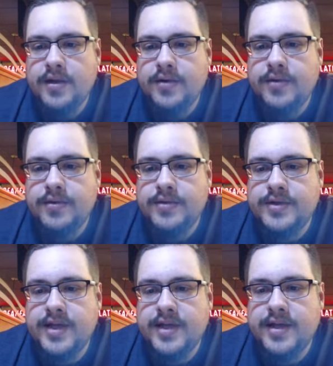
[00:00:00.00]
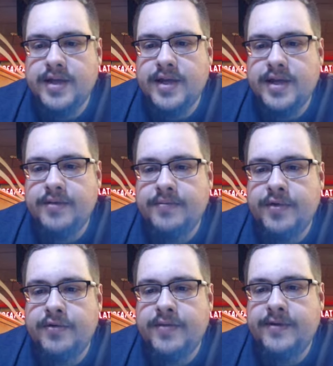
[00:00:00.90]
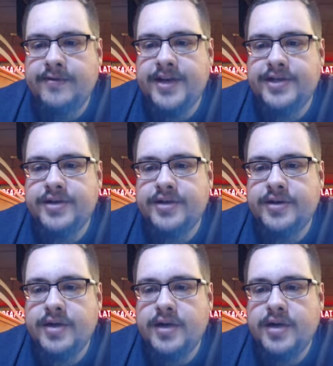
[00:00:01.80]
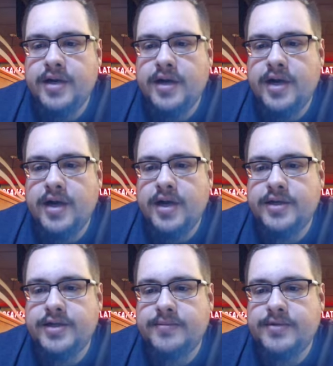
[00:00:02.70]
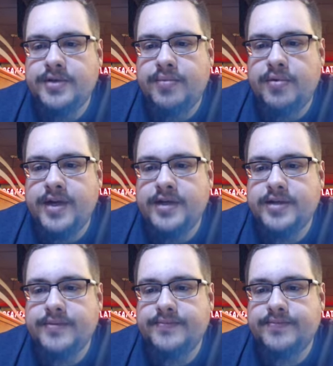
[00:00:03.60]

use the movement feature uh, jump to point,